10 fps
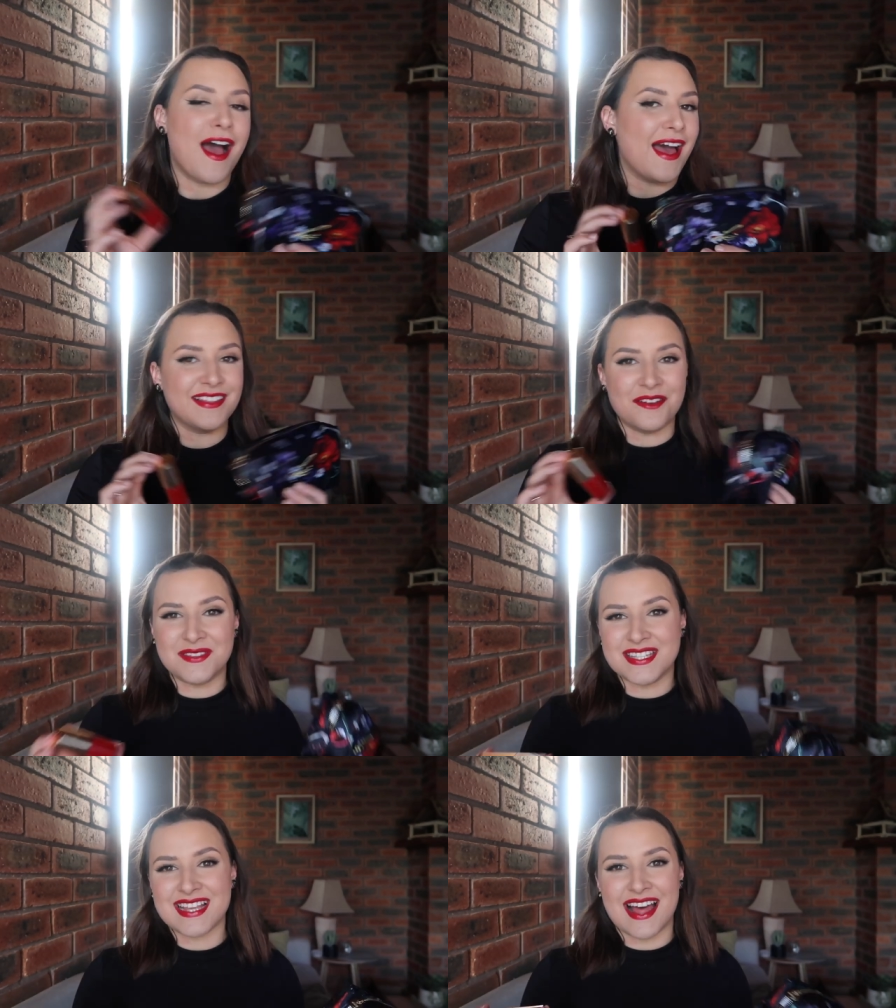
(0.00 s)
I love
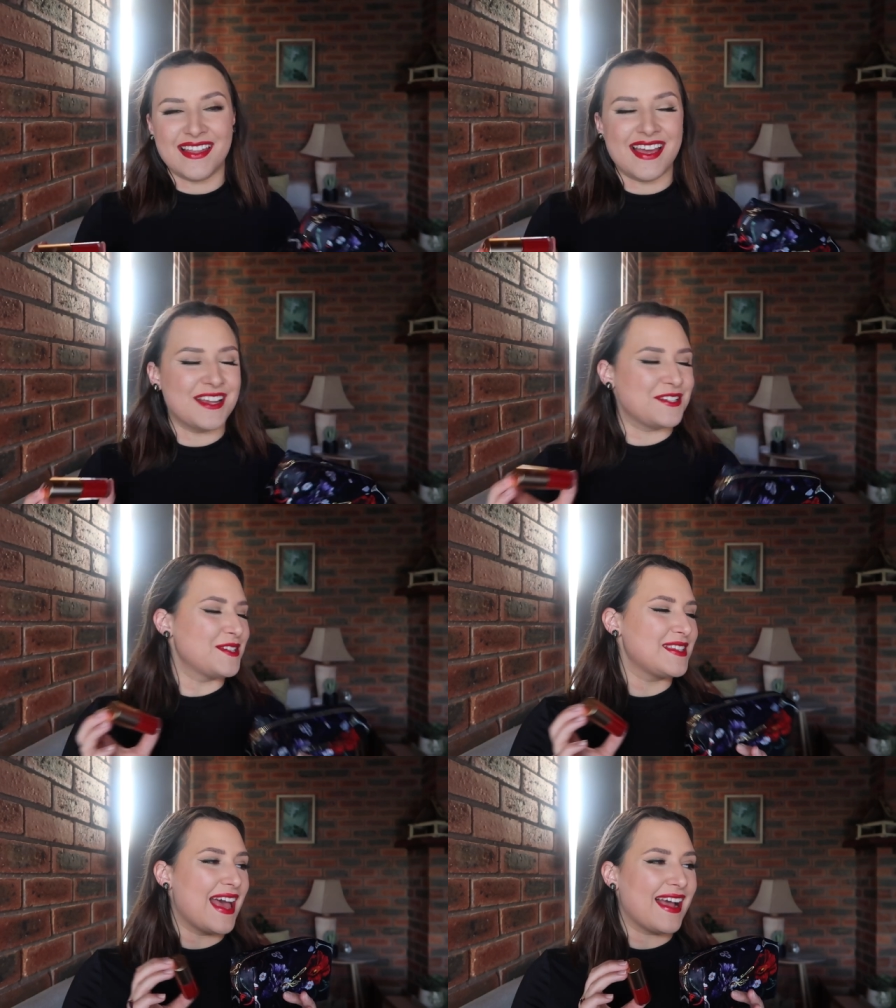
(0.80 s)
this color. It's
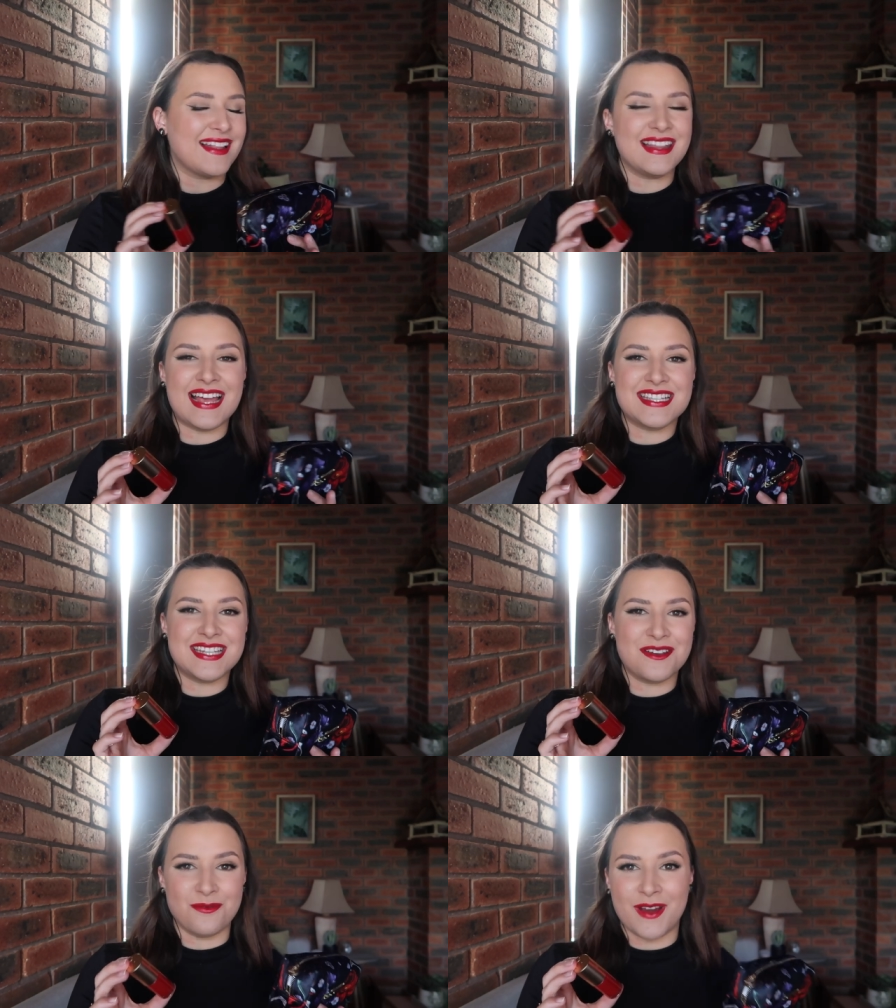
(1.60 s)
just that
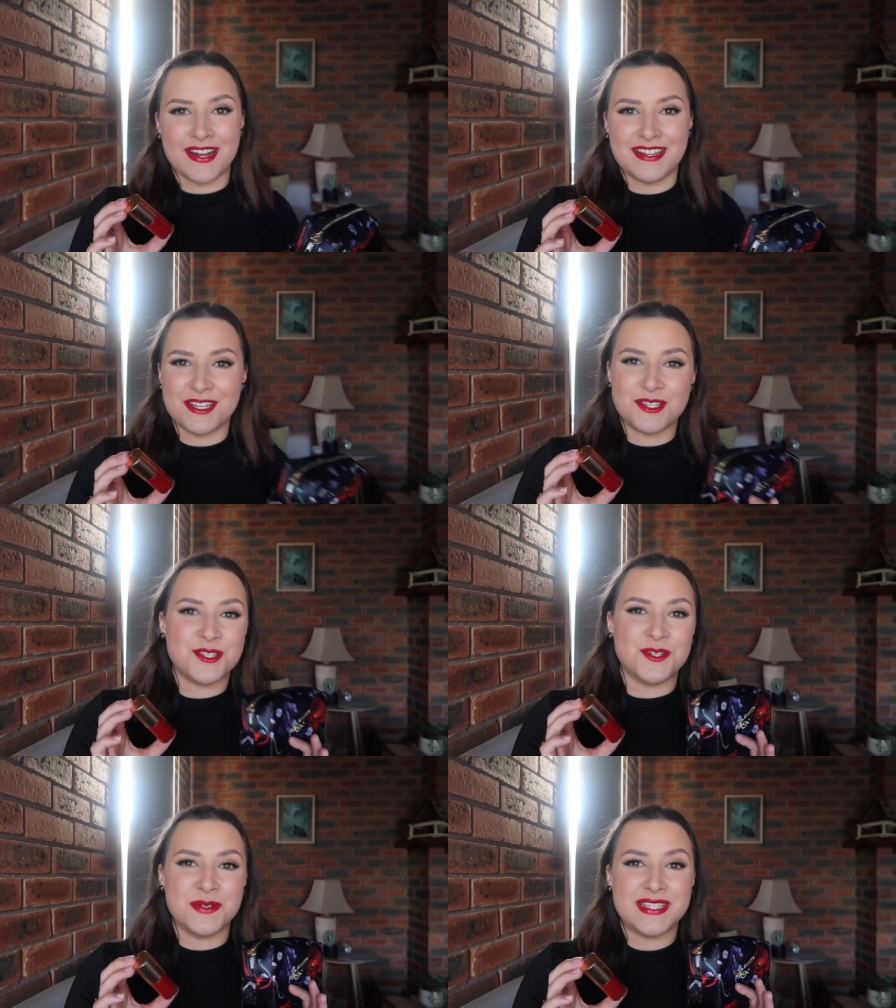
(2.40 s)
classic red that
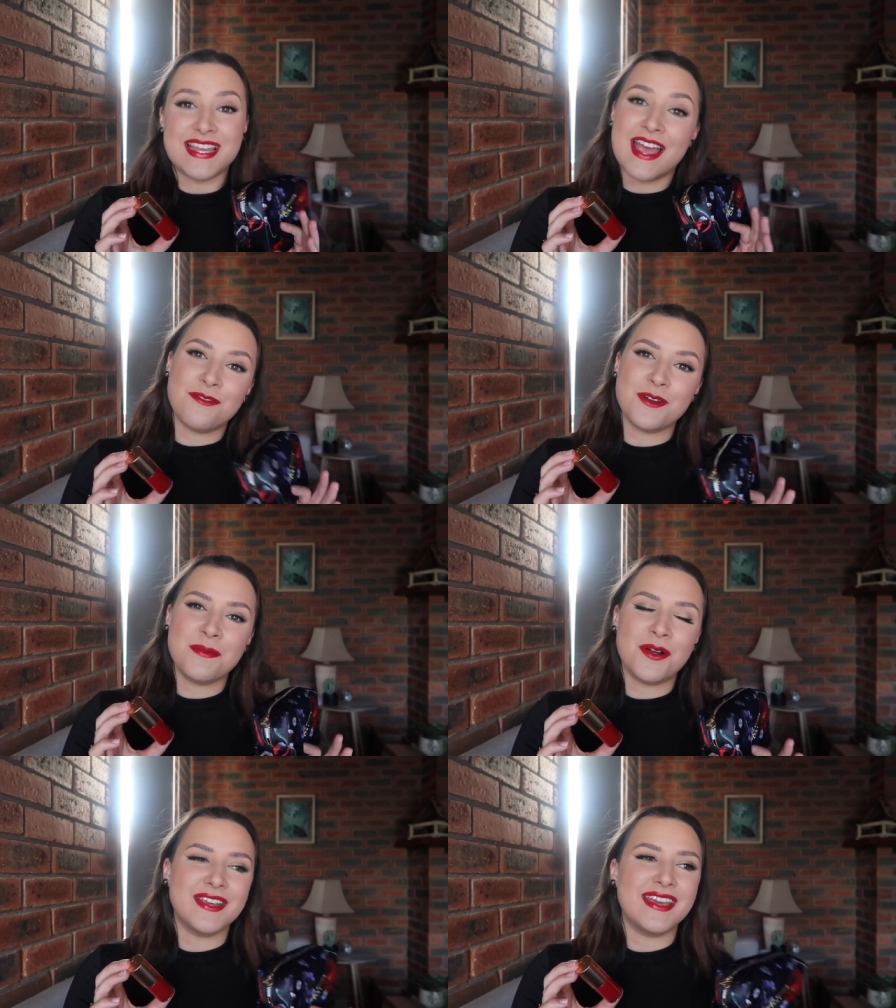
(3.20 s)
suits
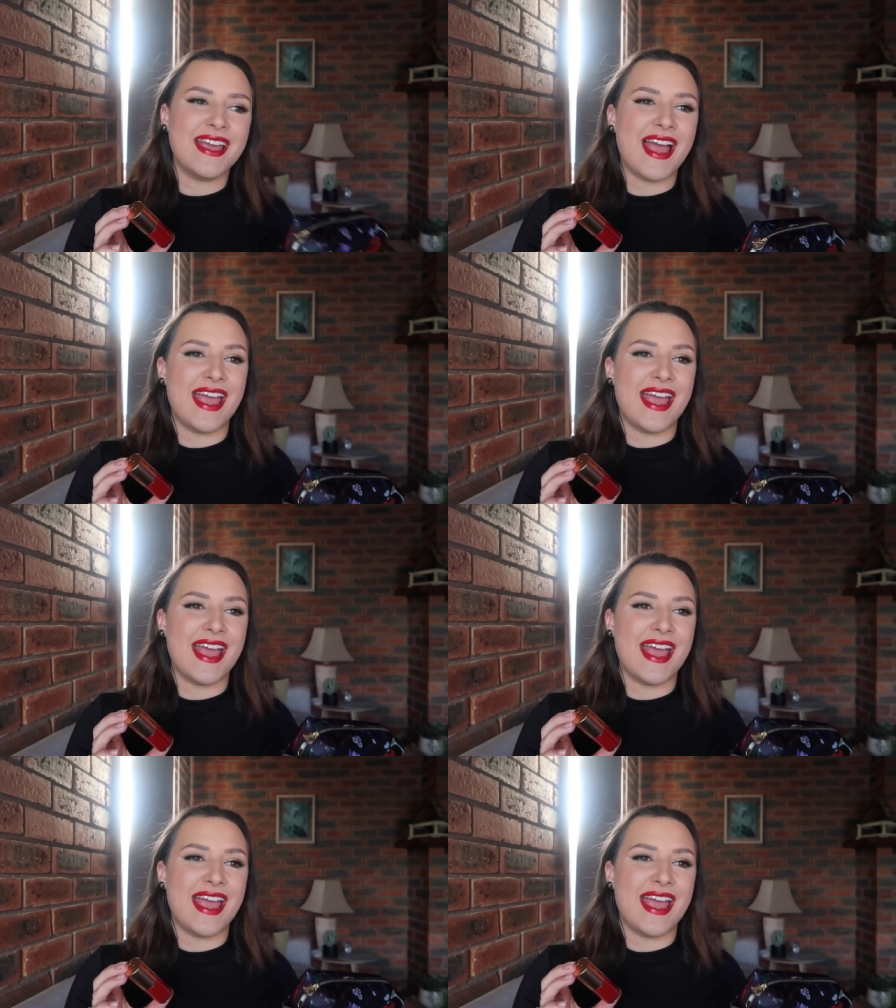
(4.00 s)
everybody.